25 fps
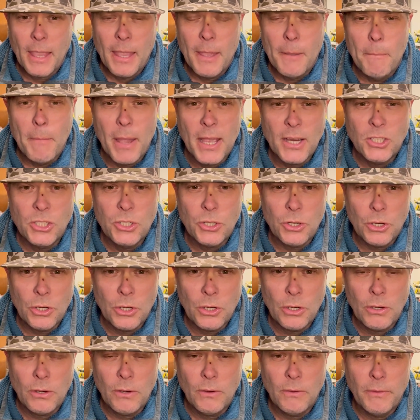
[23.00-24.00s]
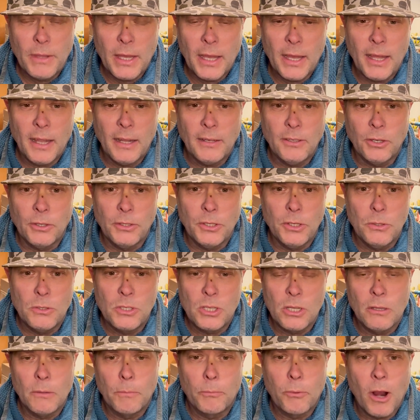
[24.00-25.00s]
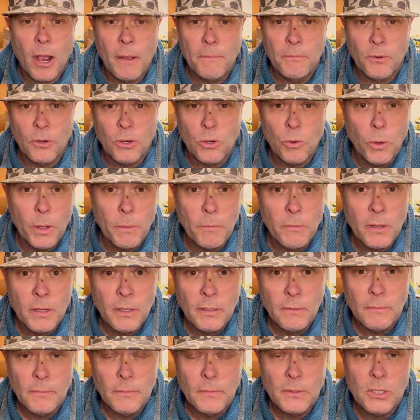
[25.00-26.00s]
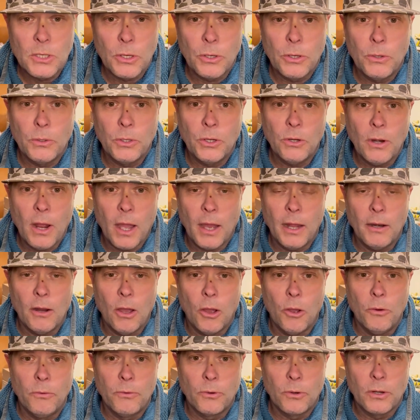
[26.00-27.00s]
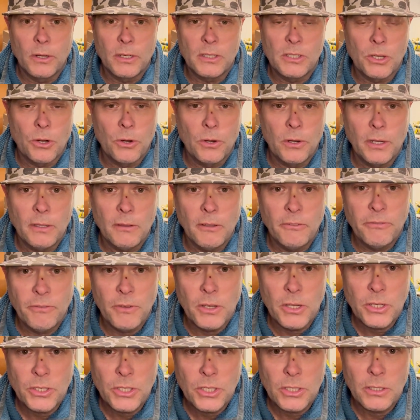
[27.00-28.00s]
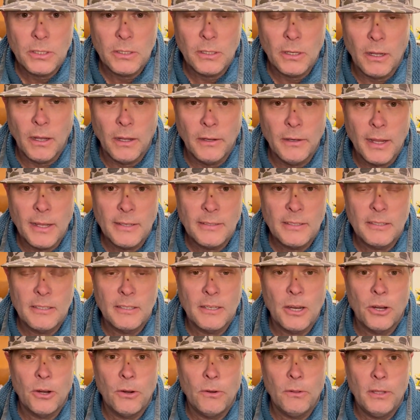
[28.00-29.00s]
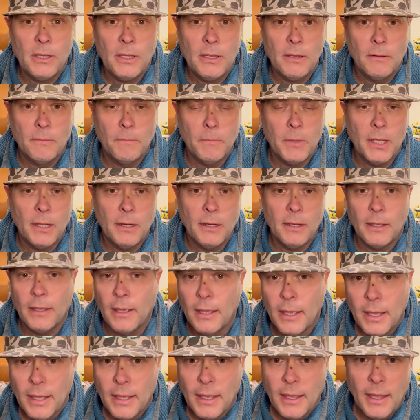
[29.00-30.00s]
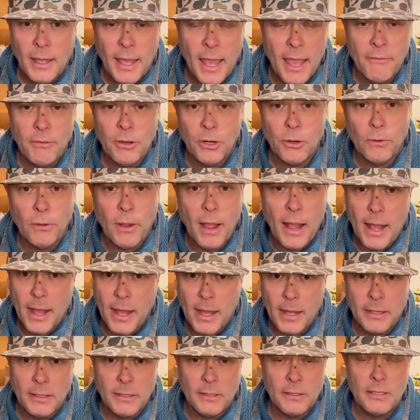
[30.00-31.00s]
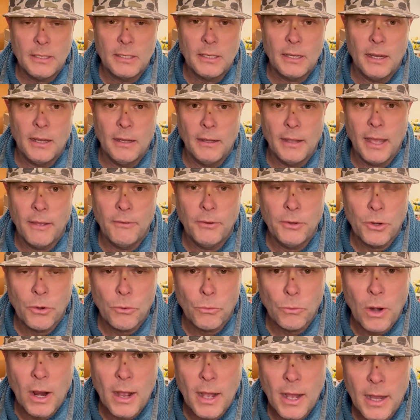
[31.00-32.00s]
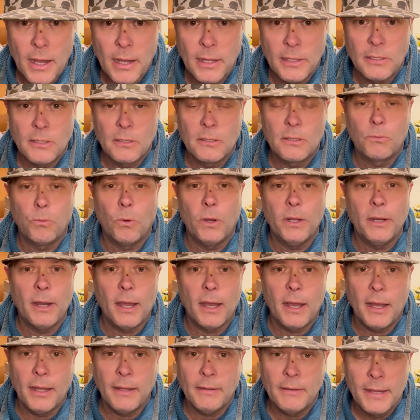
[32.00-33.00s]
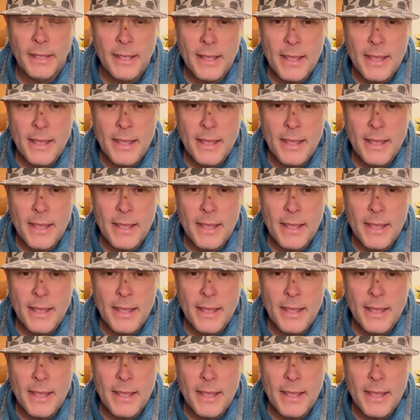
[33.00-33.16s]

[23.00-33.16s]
Make sure that you're using proper equipment so you're not overexerting the fish unnecessarily, meaning heavier lines, heavier rods, whatnot.